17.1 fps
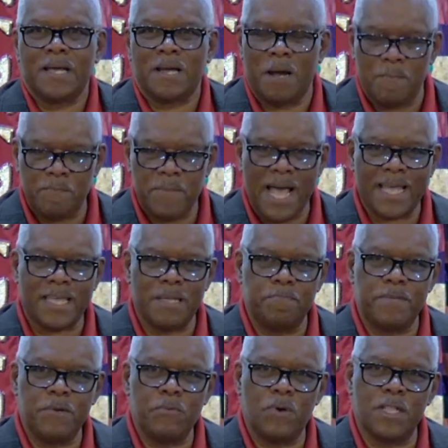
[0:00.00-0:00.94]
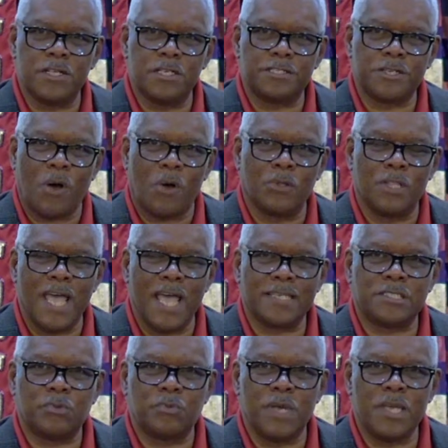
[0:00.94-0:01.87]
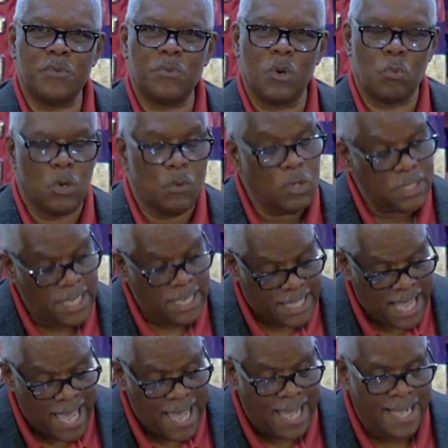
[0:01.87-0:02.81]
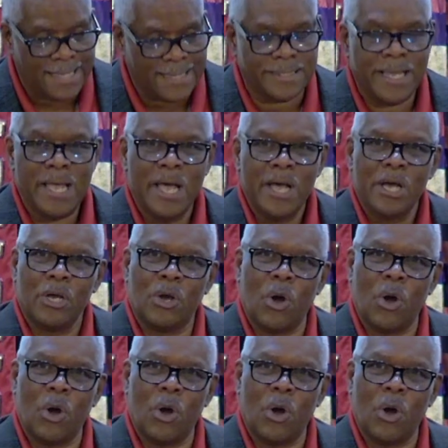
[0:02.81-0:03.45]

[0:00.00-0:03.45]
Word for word: Come back and be with us on next week when we will again